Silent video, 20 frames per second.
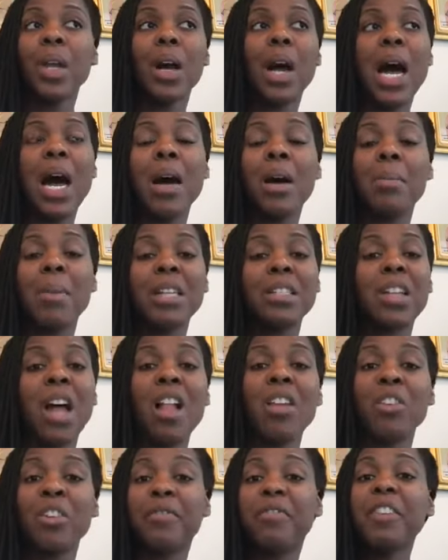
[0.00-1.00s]

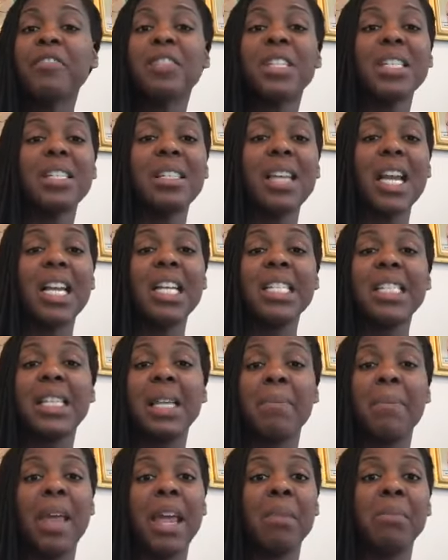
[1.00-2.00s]
$1.50,
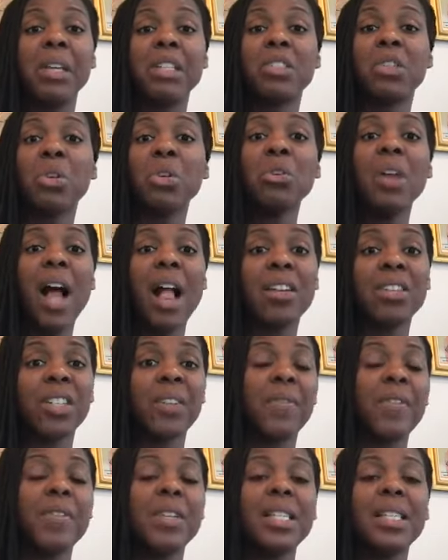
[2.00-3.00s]
it may be
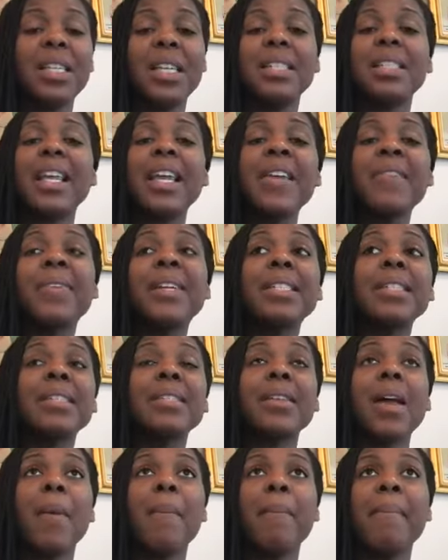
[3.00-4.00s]
$2.50, even
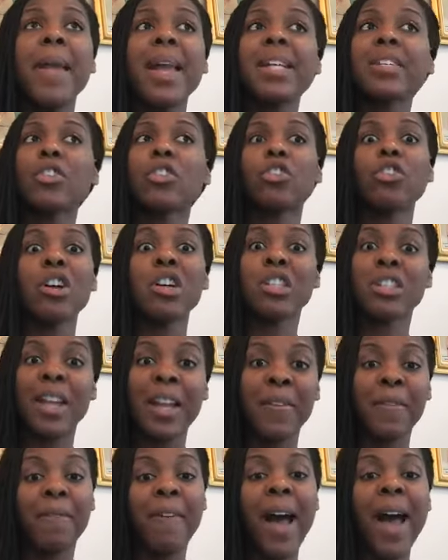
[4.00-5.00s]
some banks charge
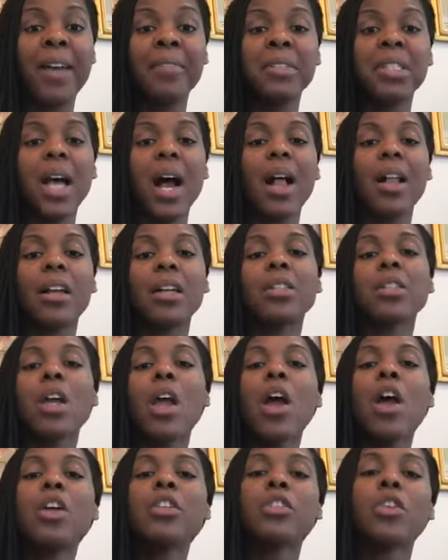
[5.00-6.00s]
like $5.
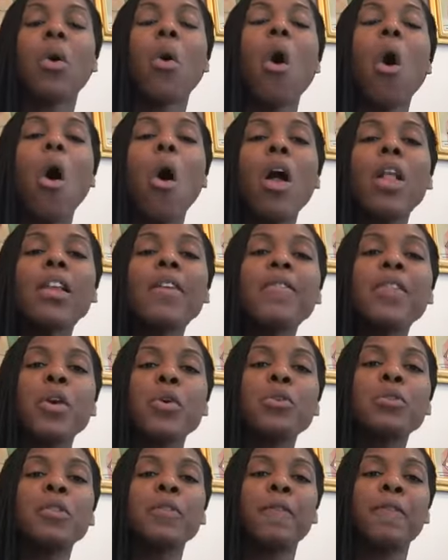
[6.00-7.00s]
So all of
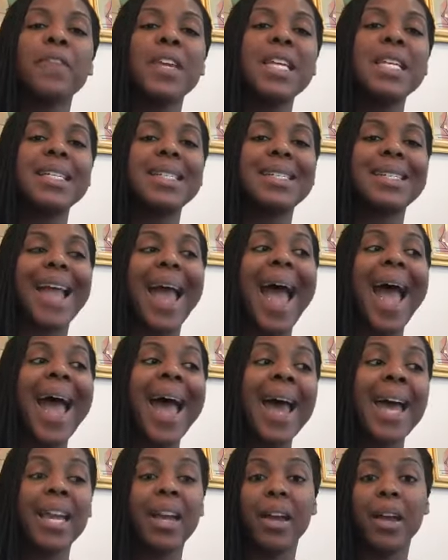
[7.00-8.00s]
those fees
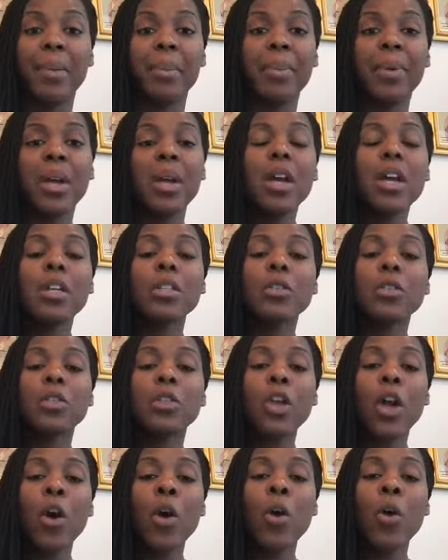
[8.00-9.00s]
add up.
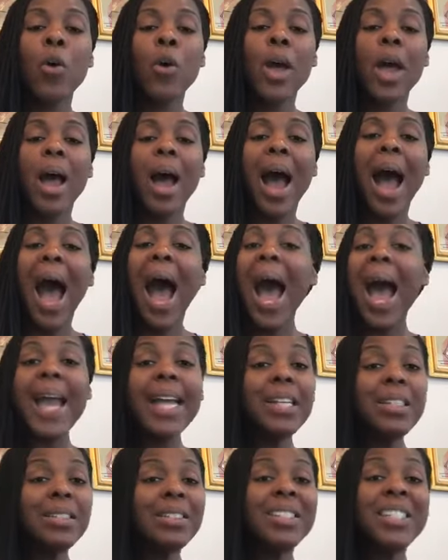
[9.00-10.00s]
So
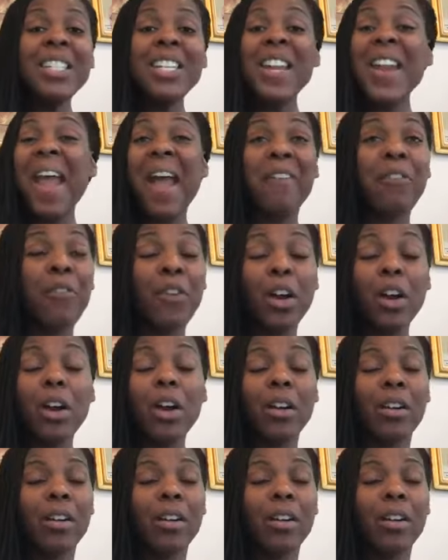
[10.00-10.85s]
I never